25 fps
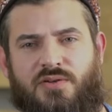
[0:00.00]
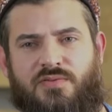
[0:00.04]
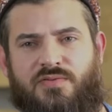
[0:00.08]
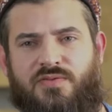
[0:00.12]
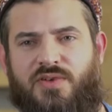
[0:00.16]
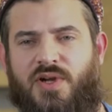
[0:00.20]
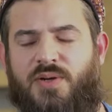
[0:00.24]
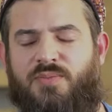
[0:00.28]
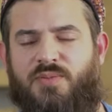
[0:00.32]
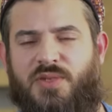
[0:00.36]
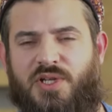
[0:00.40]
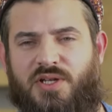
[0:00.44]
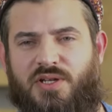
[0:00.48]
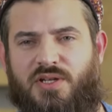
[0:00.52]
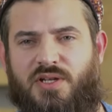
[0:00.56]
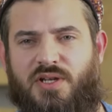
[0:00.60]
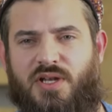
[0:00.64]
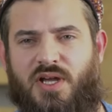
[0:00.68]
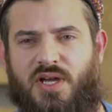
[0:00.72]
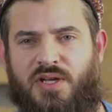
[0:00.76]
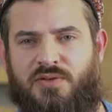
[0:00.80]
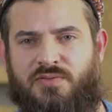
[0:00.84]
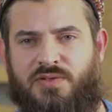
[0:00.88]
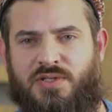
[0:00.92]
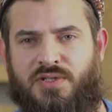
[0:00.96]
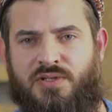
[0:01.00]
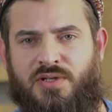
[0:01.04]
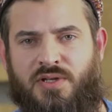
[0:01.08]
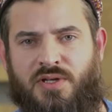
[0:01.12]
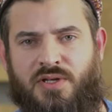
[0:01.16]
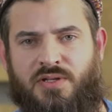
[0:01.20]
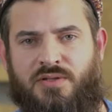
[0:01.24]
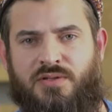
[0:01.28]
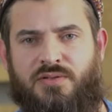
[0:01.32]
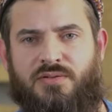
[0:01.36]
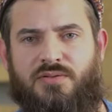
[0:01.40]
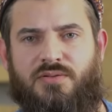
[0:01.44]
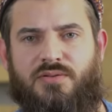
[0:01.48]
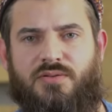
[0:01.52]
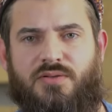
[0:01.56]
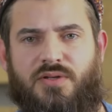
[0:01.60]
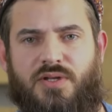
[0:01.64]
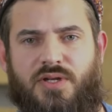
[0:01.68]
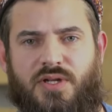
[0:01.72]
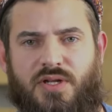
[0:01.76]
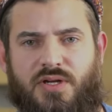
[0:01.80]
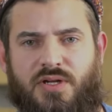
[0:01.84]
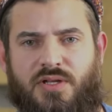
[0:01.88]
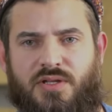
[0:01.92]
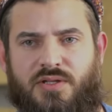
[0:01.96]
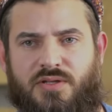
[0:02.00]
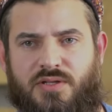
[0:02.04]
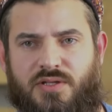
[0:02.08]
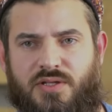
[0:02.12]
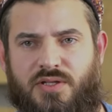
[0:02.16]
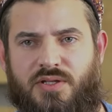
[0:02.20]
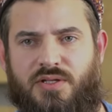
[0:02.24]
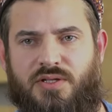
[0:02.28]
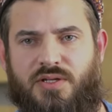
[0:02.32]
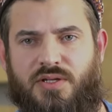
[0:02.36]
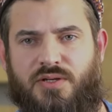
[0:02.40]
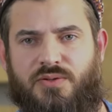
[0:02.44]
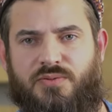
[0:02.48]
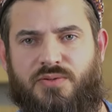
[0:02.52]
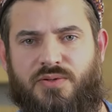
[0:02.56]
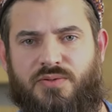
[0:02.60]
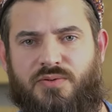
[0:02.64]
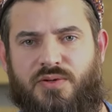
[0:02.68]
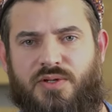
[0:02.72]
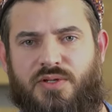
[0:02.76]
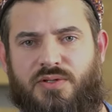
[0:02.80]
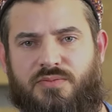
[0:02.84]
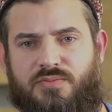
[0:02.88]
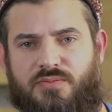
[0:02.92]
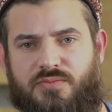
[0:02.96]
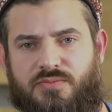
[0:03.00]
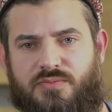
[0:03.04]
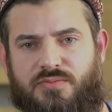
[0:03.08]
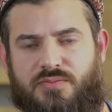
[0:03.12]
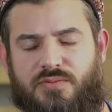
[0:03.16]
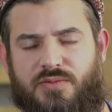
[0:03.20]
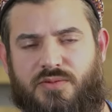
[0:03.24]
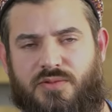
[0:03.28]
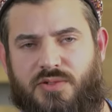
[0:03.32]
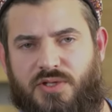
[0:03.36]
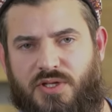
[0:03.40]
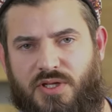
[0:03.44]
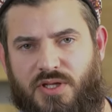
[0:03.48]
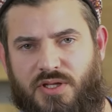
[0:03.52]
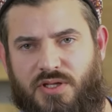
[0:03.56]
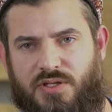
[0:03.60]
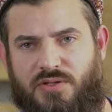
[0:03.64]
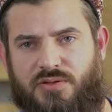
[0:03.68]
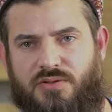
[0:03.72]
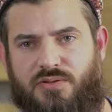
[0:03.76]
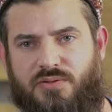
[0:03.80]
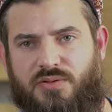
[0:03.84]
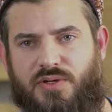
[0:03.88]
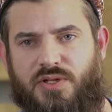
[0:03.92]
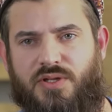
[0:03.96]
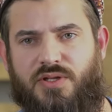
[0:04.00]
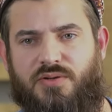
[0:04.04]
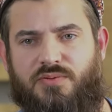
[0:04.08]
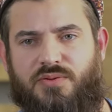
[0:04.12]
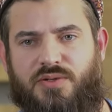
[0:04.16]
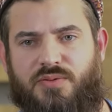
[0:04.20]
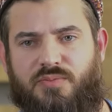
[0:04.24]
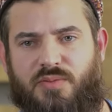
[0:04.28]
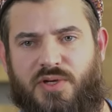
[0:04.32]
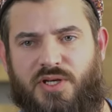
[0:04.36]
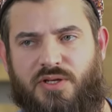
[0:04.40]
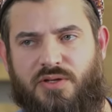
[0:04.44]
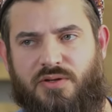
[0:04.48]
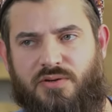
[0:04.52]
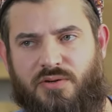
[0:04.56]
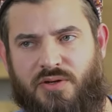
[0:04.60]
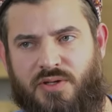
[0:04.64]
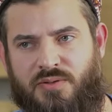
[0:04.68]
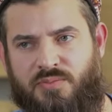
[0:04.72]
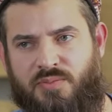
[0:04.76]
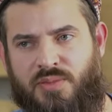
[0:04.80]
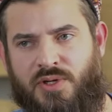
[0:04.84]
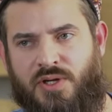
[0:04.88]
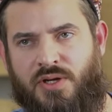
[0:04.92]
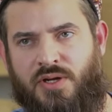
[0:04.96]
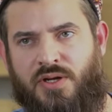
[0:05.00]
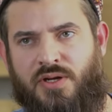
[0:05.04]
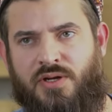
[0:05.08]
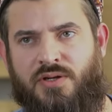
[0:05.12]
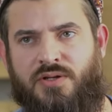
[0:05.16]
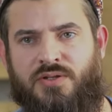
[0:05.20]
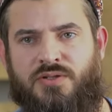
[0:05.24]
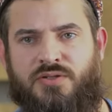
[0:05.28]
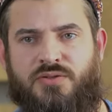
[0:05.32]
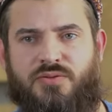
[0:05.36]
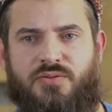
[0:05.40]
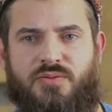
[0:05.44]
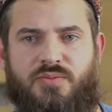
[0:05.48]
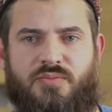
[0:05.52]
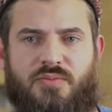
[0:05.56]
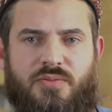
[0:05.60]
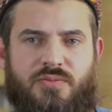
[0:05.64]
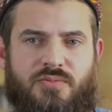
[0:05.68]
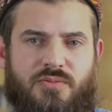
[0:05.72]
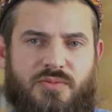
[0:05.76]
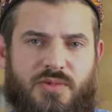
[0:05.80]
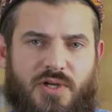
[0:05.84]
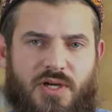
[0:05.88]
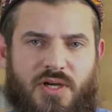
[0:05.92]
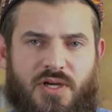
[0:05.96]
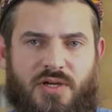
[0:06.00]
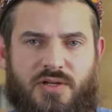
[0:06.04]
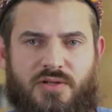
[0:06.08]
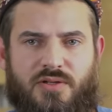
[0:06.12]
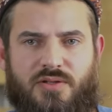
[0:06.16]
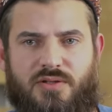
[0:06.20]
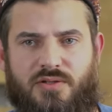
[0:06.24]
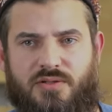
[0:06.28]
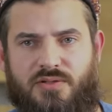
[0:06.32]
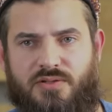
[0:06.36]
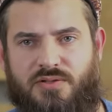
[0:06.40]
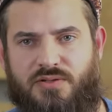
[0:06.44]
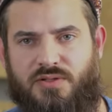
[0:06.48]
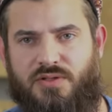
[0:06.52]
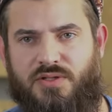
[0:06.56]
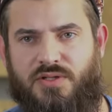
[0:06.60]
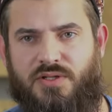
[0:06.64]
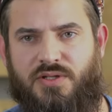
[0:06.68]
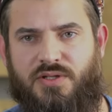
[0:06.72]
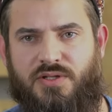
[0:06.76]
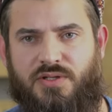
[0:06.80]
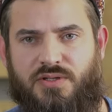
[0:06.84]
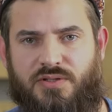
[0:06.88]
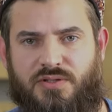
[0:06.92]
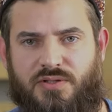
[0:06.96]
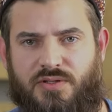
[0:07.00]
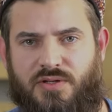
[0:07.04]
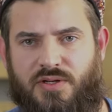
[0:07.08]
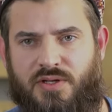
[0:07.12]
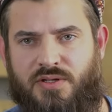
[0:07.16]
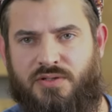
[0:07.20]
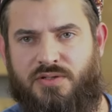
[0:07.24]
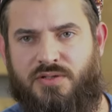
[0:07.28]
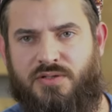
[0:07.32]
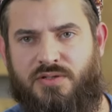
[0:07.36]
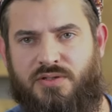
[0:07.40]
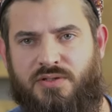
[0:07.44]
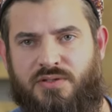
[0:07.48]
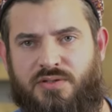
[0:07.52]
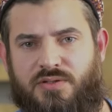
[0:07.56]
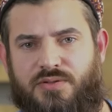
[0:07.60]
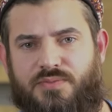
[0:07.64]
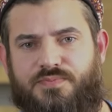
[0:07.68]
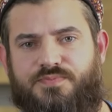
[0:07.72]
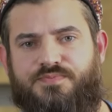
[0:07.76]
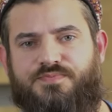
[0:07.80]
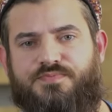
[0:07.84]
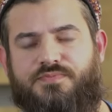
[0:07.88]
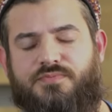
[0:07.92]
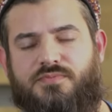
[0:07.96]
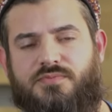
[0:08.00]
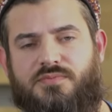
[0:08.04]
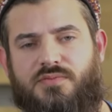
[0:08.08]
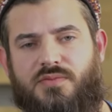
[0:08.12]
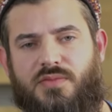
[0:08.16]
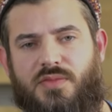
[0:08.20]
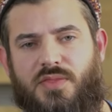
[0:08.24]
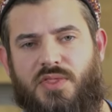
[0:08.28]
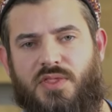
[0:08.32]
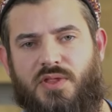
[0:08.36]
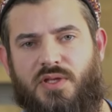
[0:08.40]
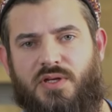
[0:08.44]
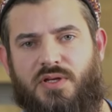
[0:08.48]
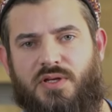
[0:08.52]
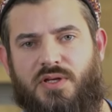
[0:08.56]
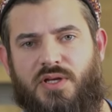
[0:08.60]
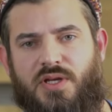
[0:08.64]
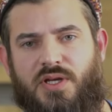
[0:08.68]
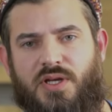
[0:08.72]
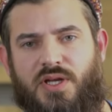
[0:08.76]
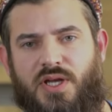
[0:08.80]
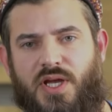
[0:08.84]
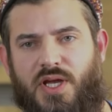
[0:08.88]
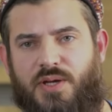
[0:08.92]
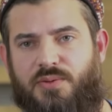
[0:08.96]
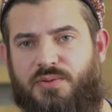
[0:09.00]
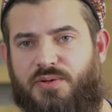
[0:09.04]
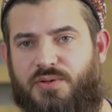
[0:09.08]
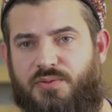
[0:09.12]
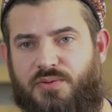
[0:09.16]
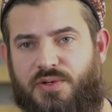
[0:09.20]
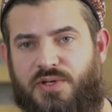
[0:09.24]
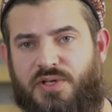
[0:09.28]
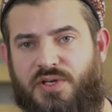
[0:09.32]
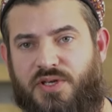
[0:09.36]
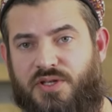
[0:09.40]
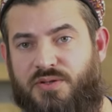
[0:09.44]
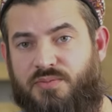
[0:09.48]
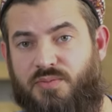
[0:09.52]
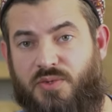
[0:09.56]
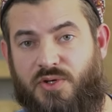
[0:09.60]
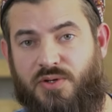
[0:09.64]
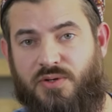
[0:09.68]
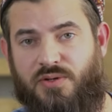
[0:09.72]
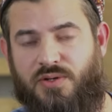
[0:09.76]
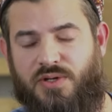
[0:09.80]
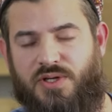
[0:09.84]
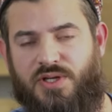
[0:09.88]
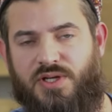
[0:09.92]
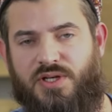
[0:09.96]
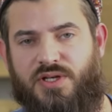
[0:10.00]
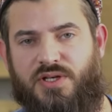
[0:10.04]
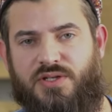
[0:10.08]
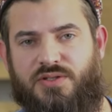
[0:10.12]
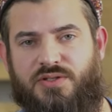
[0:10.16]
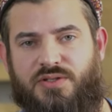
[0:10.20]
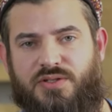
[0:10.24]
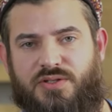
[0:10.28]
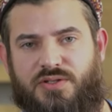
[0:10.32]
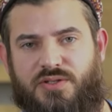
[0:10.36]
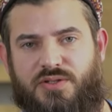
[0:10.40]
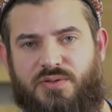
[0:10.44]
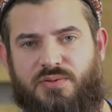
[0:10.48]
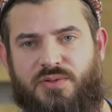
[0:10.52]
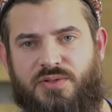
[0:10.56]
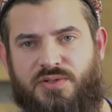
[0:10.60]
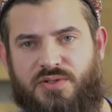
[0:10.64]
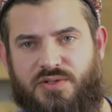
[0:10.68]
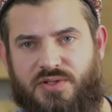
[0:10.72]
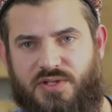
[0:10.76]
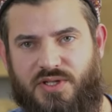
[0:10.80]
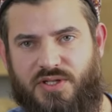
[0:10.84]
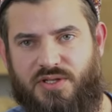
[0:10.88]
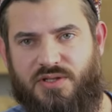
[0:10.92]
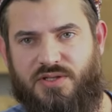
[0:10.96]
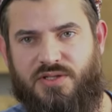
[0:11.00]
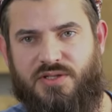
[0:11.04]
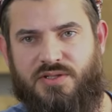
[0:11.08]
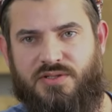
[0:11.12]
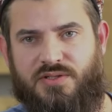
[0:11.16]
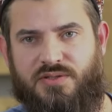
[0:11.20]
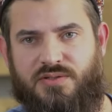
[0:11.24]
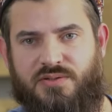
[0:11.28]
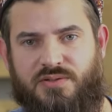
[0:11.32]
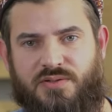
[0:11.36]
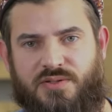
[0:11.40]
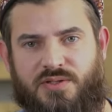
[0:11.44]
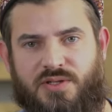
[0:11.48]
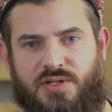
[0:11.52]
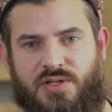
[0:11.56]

family lifestyle. In Argentina, we were getting together with my grandparents, with uncles, these cousins, every weekend more or less. There was still this